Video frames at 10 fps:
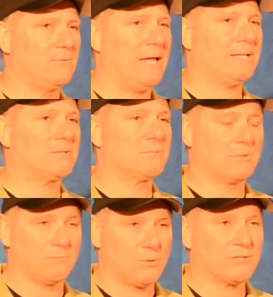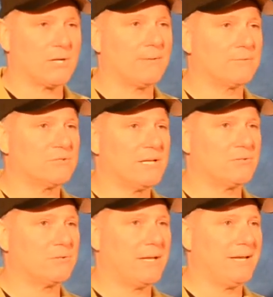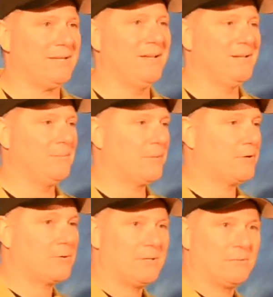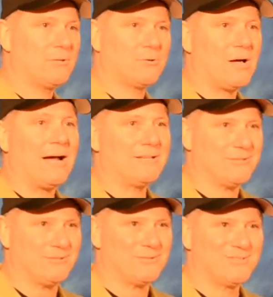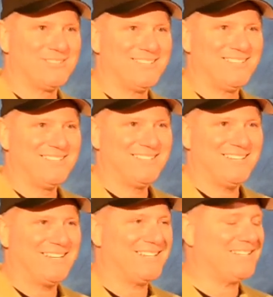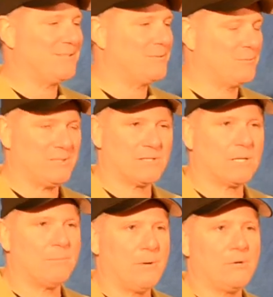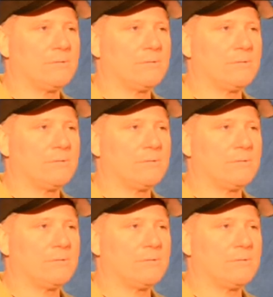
last press conference yesterday, that are in little islands. We sent a boat